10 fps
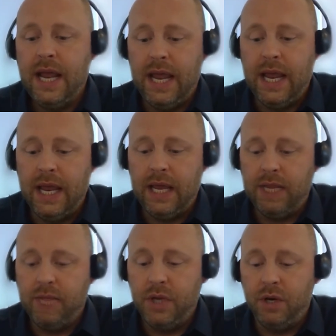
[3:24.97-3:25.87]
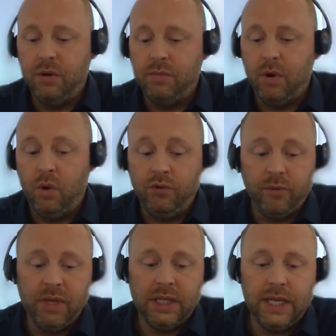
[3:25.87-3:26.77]
And, you know,
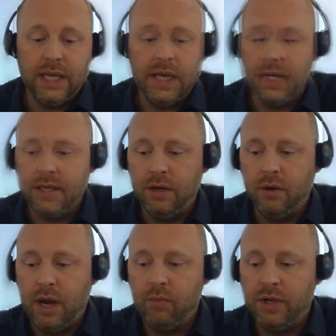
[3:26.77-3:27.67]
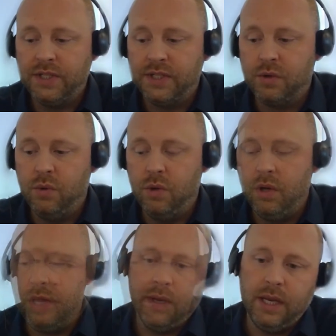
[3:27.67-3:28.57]
ultimately, you know, I went to
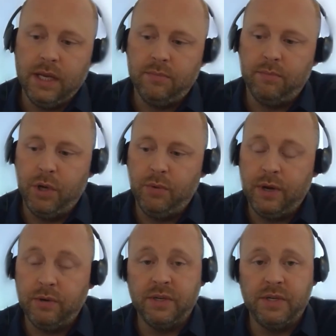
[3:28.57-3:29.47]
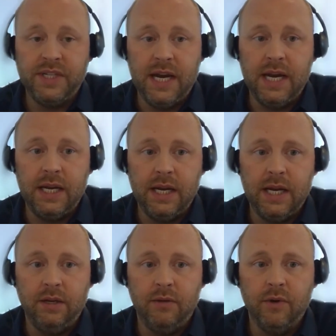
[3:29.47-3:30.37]
school at both Arizona State
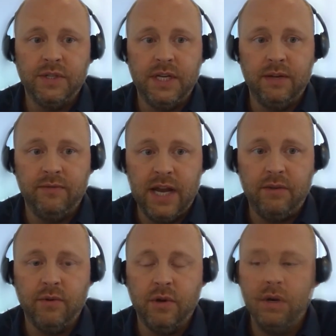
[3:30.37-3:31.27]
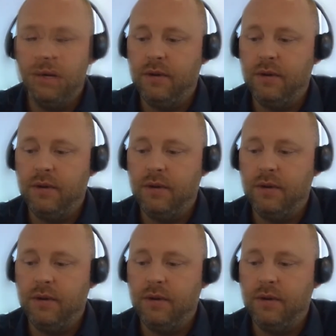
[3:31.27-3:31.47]
and University of Denver.